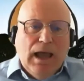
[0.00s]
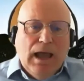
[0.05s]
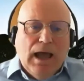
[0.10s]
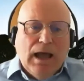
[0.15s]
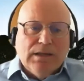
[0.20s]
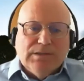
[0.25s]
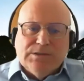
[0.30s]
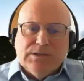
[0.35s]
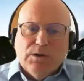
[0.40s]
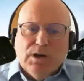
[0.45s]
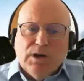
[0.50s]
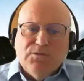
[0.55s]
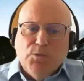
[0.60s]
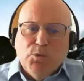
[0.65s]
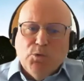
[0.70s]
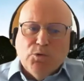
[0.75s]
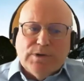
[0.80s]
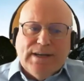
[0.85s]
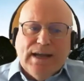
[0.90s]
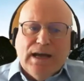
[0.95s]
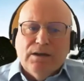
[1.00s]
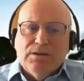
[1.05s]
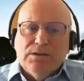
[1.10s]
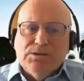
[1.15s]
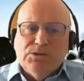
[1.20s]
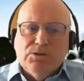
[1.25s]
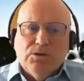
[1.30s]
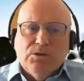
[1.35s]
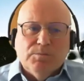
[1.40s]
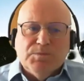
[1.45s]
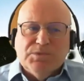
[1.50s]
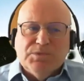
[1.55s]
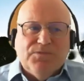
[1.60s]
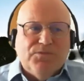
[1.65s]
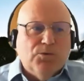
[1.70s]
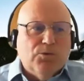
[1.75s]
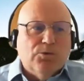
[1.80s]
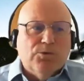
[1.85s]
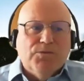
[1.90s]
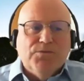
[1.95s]
And so I've walked out of jobs
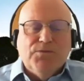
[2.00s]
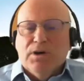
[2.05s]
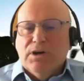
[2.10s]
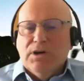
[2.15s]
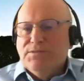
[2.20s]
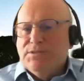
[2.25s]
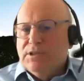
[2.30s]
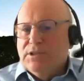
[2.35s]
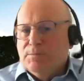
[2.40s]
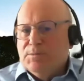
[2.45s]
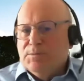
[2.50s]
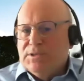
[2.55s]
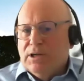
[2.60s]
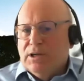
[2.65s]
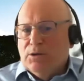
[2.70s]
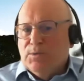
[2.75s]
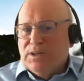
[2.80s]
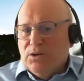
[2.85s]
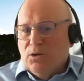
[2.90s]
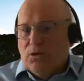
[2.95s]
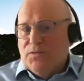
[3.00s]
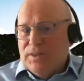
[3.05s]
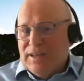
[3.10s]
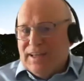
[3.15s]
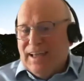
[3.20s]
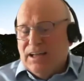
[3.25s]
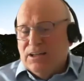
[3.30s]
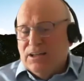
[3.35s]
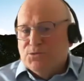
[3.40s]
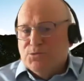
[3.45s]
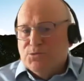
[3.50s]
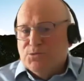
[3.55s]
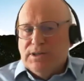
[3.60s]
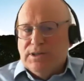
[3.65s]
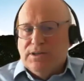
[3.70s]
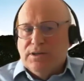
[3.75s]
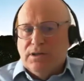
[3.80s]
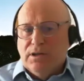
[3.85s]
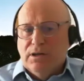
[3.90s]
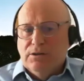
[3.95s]
four or five times now with nothing else
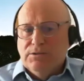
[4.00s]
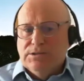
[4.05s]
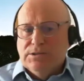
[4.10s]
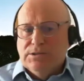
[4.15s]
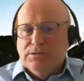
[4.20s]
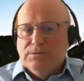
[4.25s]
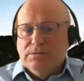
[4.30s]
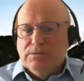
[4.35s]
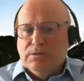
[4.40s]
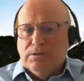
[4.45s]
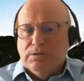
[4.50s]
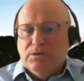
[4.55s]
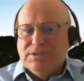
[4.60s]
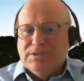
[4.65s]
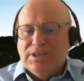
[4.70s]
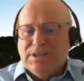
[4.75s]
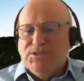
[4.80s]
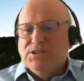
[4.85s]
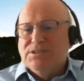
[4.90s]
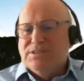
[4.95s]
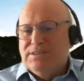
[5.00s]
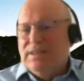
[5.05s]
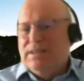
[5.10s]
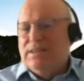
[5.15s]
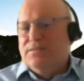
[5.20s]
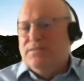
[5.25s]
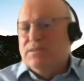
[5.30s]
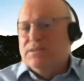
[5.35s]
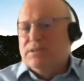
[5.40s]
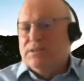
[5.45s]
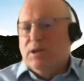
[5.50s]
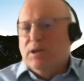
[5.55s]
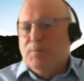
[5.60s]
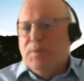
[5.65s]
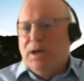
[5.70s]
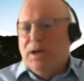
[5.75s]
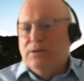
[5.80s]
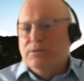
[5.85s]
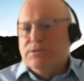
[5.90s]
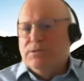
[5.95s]
really to go to because I just needed the
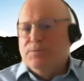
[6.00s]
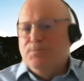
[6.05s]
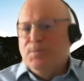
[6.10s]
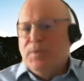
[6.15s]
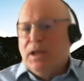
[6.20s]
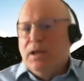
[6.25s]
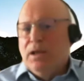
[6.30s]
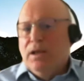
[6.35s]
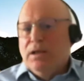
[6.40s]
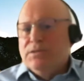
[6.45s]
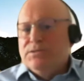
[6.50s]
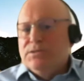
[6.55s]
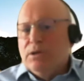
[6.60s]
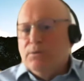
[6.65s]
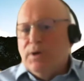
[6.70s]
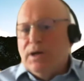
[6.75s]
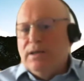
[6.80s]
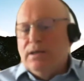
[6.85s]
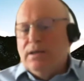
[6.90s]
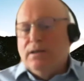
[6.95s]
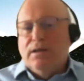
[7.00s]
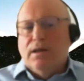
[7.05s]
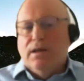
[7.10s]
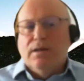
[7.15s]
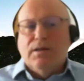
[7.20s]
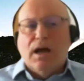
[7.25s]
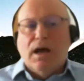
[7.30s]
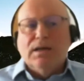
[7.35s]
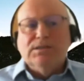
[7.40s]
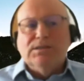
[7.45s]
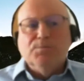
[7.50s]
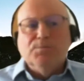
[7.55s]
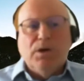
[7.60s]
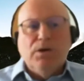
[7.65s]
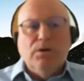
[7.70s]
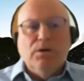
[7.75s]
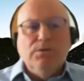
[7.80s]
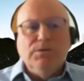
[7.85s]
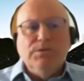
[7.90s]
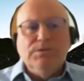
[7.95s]
time out. So I, I
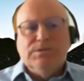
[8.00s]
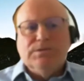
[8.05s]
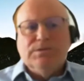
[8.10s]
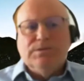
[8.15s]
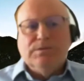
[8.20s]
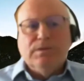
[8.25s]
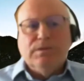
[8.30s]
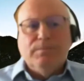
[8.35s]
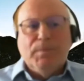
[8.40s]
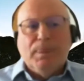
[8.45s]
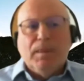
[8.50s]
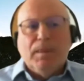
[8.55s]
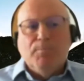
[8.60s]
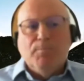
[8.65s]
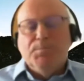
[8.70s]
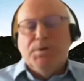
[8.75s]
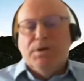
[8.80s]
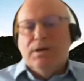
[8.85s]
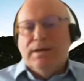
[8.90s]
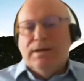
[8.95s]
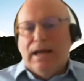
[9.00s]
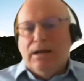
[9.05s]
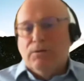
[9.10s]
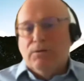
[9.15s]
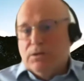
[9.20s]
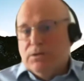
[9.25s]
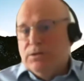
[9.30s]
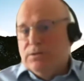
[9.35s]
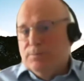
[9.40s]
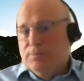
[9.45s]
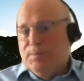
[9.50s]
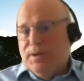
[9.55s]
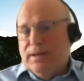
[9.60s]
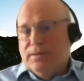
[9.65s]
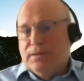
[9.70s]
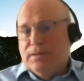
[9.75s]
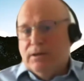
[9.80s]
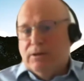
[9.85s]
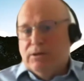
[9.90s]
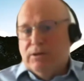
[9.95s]
suppose burnout could have
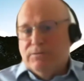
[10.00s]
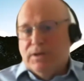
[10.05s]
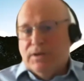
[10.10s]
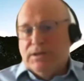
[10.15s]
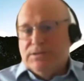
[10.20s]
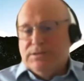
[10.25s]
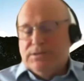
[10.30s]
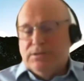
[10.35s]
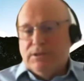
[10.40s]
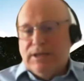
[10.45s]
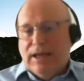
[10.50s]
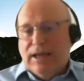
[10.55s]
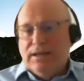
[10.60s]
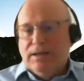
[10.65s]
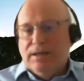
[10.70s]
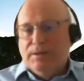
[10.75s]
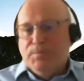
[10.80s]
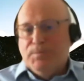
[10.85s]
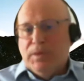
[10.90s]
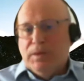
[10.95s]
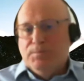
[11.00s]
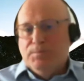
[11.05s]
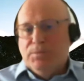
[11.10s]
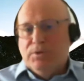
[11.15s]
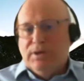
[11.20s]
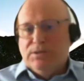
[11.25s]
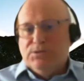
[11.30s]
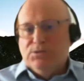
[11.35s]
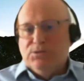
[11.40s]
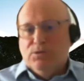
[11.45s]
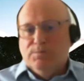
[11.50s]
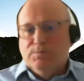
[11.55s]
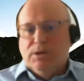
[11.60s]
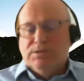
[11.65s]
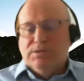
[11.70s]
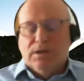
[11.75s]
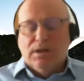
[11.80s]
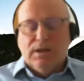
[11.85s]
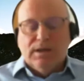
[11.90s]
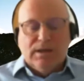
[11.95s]
been there if I'd have stuck at it. But it's
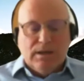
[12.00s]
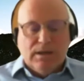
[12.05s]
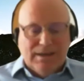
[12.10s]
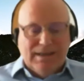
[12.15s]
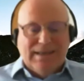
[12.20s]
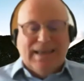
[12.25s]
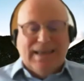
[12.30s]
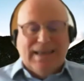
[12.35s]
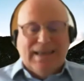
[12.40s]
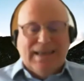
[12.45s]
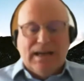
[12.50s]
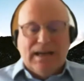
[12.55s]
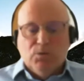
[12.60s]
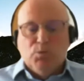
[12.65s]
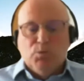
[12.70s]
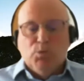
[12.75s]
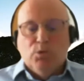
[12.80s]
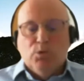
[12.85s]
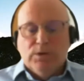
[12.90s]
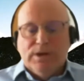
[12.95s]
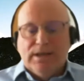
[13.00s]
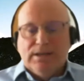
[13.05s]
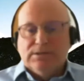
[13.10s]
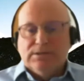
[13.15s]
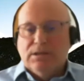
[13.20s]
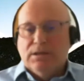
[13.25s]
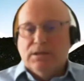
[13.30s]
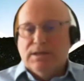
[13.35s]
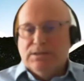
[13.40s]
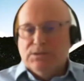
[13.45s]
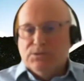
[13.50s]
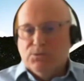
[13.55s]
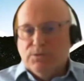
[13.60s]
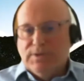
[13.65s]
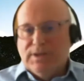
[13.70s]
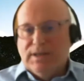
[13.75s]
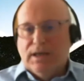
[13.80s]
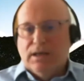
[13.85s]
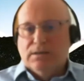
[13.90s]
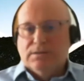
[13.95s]
almost like getting the warning signs or
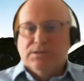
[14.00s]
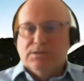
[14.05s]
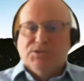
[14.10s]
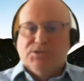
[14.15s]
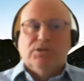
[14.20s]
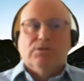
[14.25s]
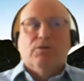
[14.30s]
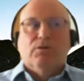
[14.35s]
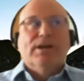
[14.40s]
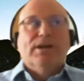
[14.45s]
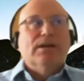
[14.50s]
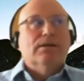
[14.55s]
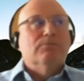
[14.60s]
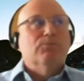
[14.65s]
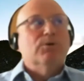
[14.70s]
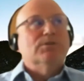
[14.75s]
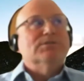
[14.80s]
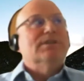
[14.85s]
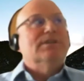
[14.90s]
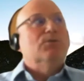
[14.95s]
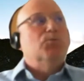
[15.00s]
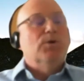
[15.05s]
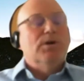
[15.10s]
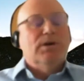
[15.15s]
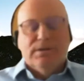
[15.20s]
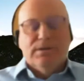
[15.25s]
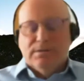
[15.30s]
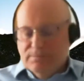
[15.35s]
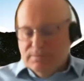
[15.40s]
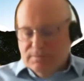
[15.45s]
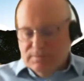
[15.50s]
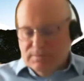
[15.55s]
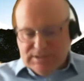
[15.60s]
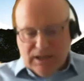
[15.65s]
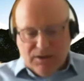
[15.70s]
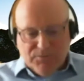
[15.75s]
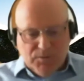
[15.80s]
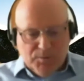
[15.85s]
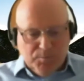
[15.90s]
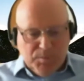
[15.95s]
the algedonic, what's that word
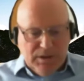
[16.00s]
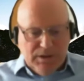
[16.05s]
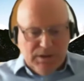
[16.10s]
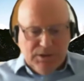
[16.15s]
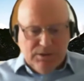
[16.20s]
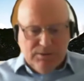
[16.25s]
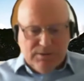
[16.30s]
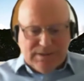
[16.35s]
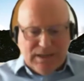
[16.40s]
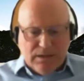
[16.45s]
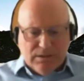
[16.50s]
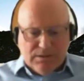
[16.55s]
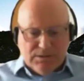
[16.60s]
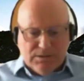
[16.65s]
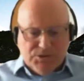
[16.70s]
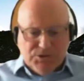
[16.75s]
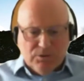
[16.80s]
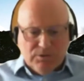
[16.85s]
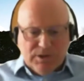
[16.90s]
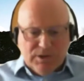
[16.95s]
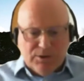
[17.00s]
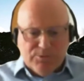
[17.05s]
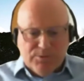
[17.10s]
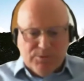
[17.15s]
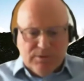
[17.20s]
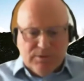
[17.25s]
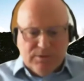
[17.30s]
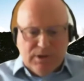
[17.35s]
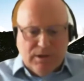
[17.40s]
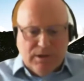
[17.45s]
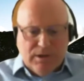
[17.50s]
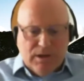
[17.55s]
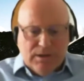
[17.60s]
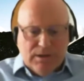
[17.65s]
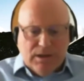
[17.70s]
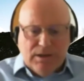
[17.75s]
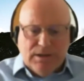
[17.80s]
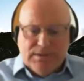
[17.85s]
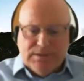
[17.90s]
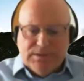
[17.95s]
Stafford Beer use, algedonic uh,
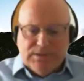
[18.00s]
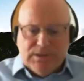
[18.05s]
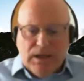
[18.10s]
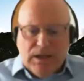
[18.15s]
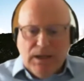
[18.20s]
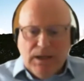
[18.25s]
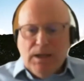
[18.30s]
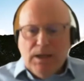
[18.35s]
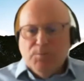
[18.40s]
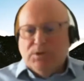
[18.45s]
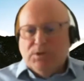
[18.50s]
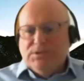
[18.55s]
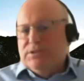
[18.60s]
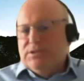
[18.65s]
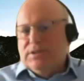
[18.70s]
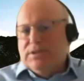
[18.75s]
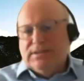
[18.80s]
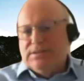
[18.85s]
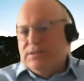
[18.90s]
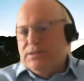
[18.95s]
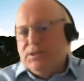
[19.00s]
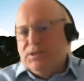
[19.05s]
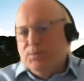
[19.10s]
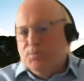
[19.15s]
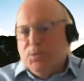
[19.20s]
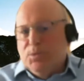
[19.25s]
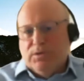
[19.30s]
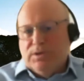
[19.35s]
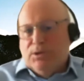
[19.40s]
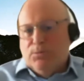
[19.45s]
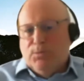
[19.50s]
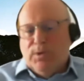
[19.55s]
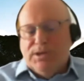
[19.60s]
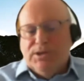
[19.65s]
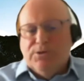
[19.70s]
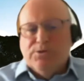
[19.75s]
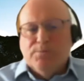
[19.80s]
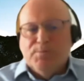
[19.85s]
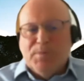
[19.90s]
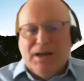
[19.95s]
alerts. But just listen to your body. When
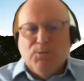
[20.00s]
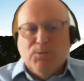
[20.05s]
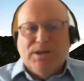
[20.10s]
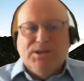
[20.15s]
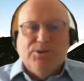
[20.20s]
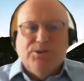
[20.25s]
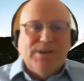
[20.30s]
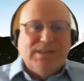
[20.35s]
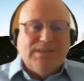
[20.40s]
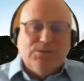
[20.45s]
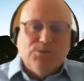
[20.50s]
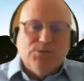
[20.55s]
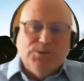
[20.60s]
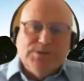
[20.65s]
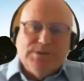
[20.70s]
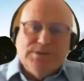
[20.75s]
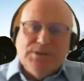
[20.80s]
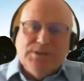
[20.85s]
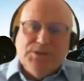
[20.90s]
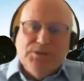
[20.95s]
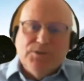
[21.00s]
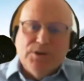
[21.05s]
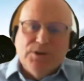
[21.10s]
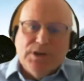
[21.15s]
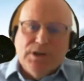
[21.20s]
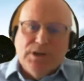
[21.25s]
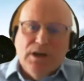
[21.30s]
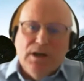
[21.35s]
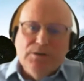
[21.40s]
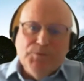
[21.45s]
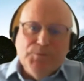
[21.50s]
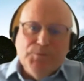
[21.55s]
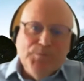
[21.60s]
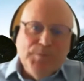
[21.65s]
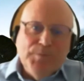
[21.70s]
you're about, when you're exhausted, you've got to go.